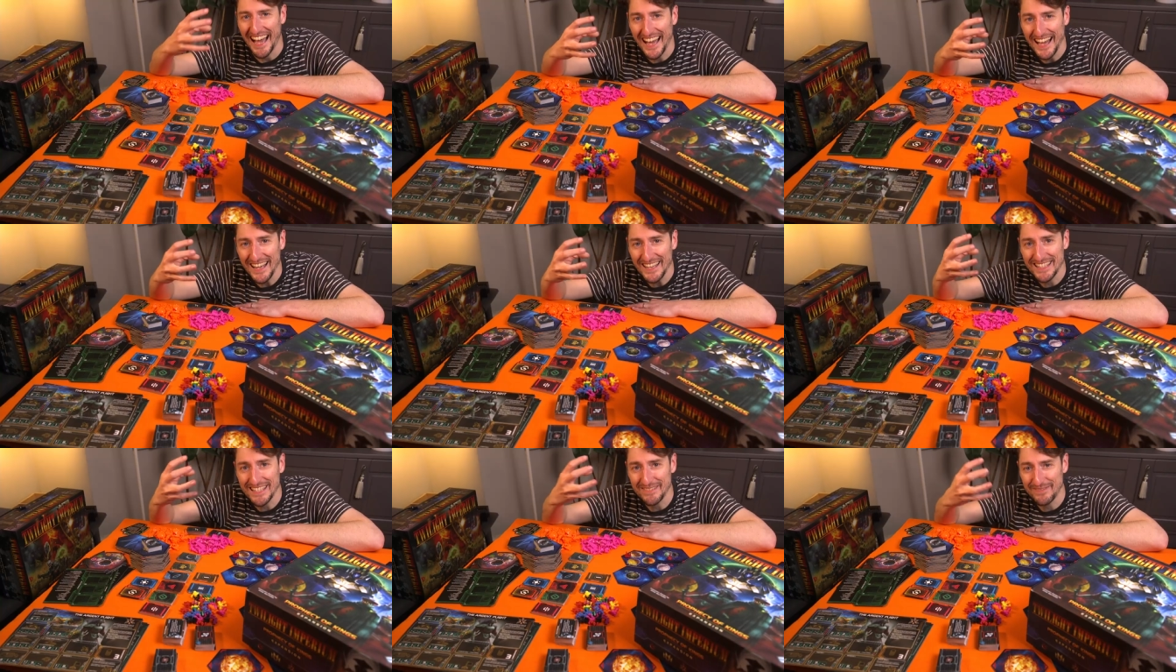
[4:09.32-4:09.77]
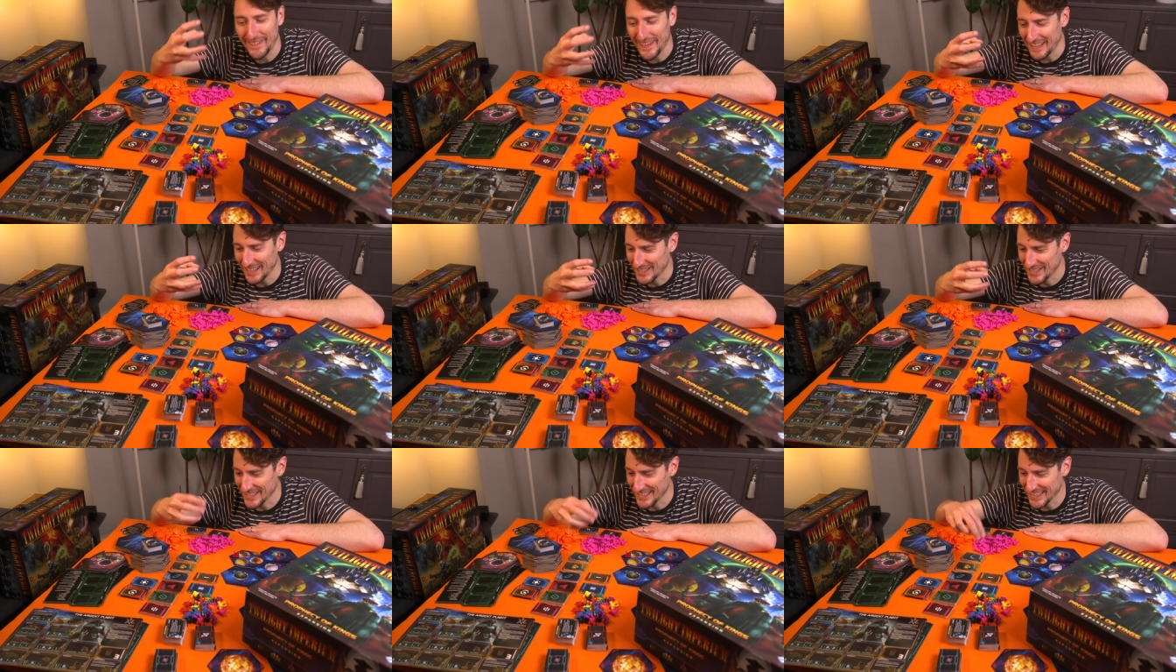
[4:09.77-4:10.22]

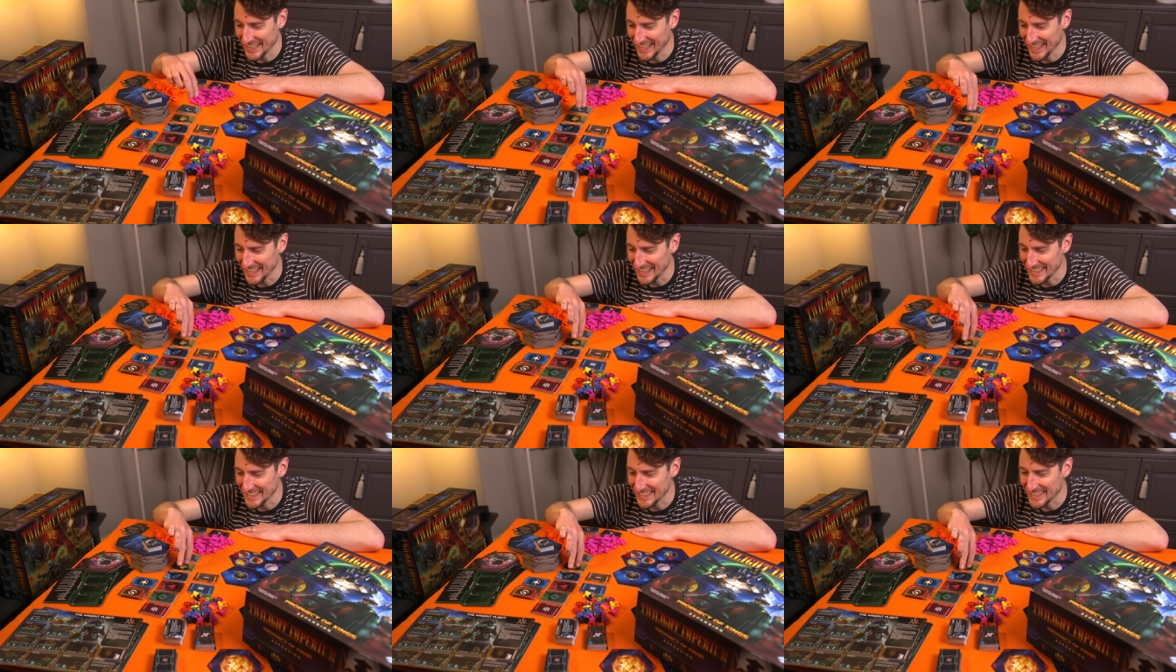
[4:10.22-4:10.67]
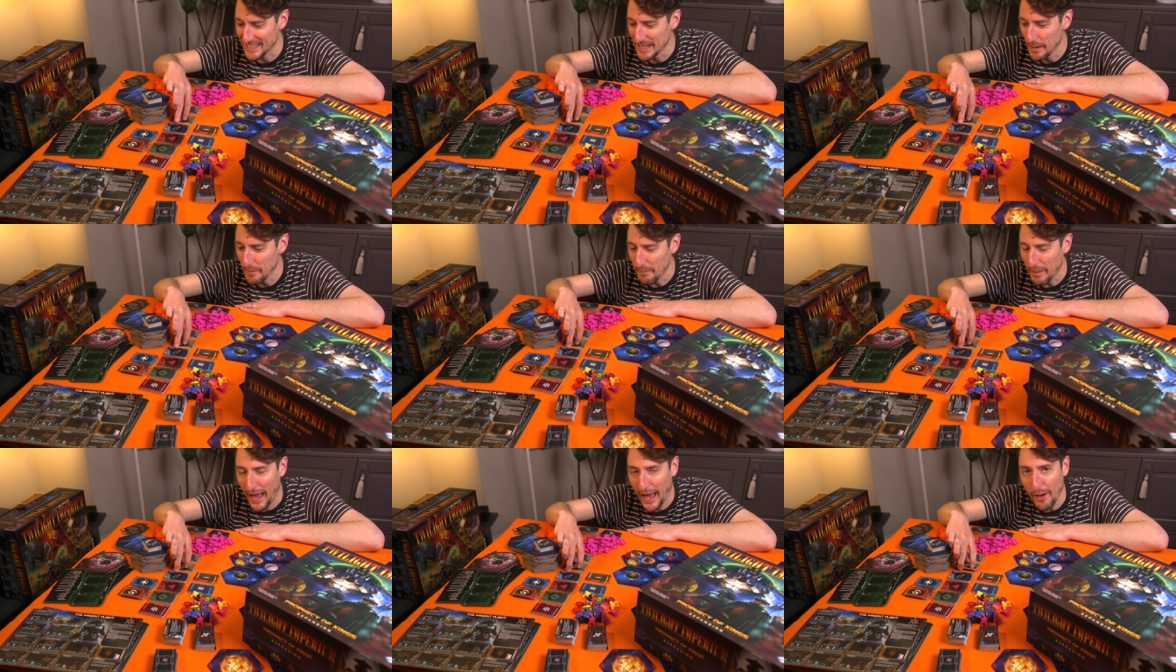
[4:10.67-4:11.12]
Artifact shards,
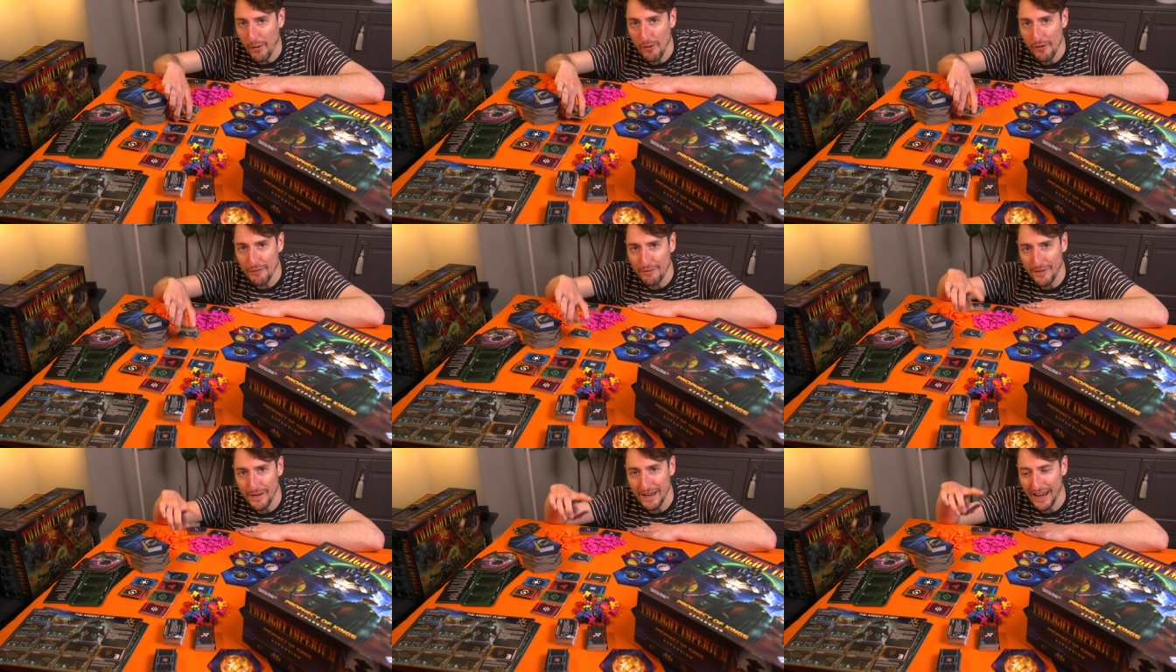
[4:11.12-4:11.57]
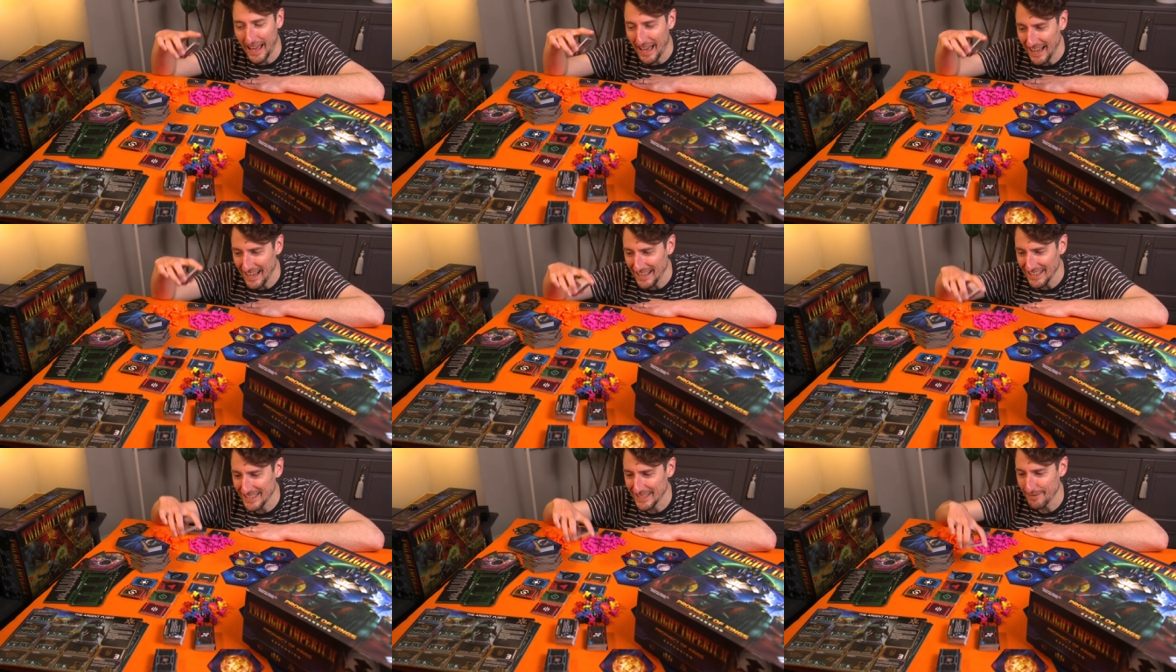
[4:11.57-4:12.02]
powerful
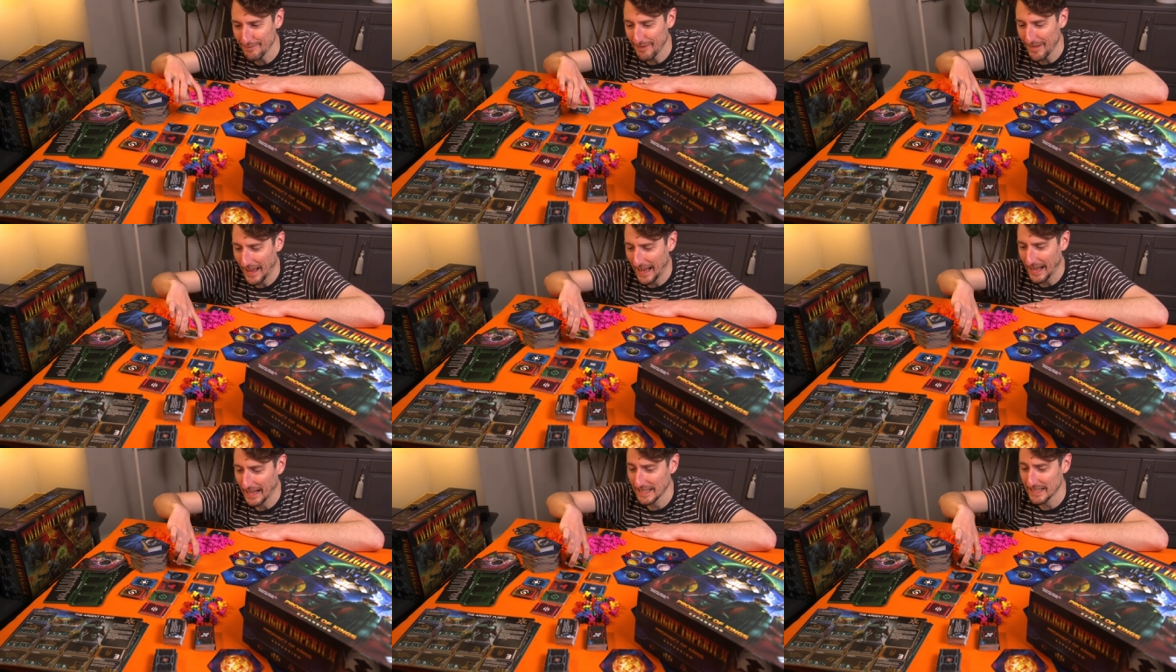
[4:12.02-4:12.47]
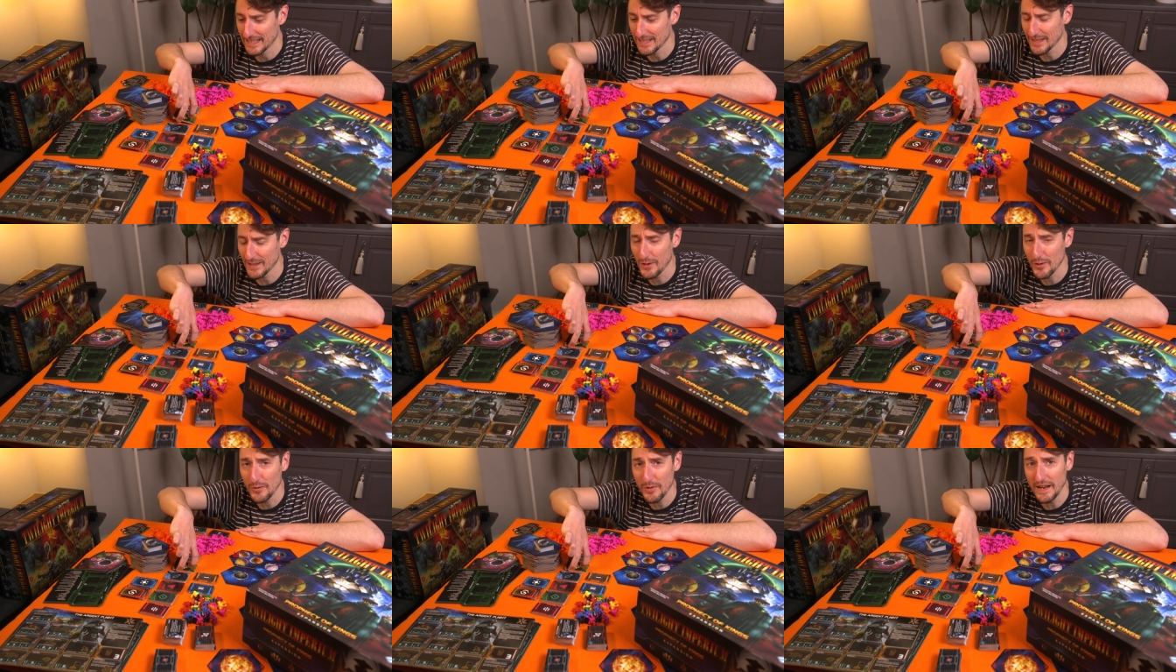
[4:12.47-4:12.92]

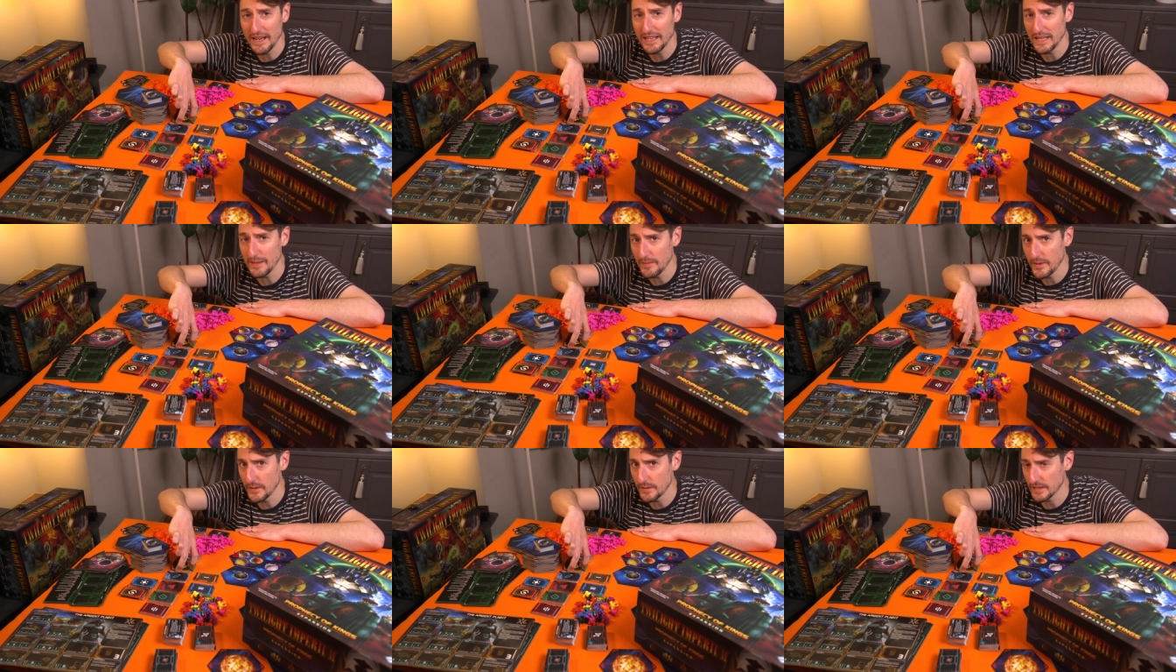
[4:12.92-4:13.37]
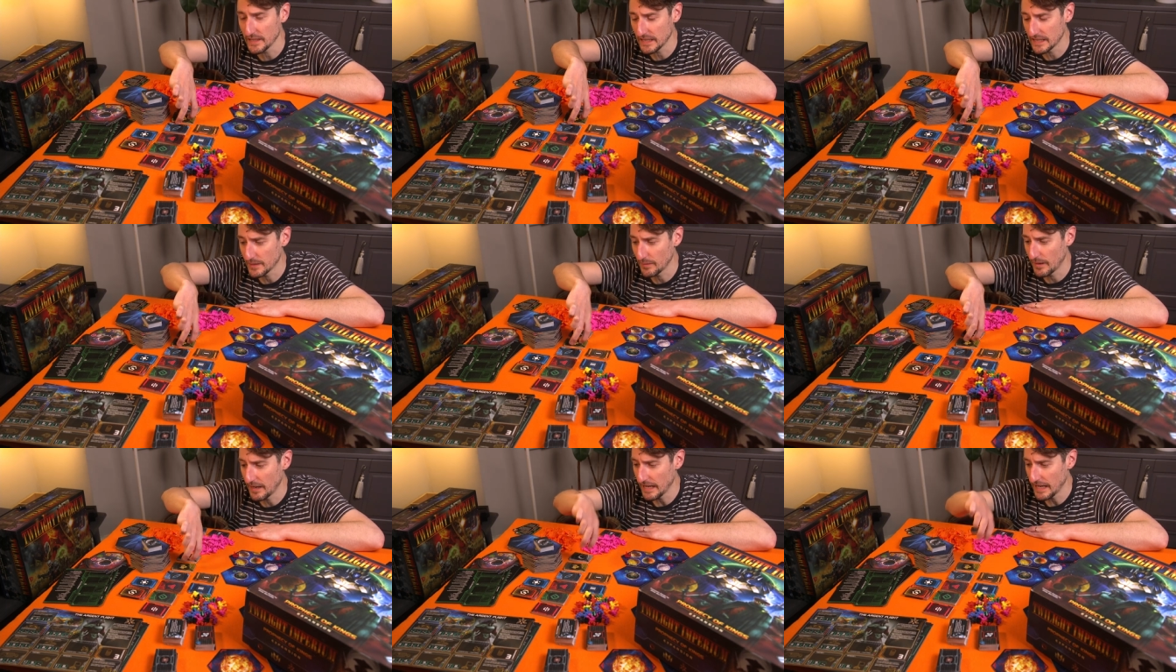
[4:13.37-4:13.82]
artifacts, already music to my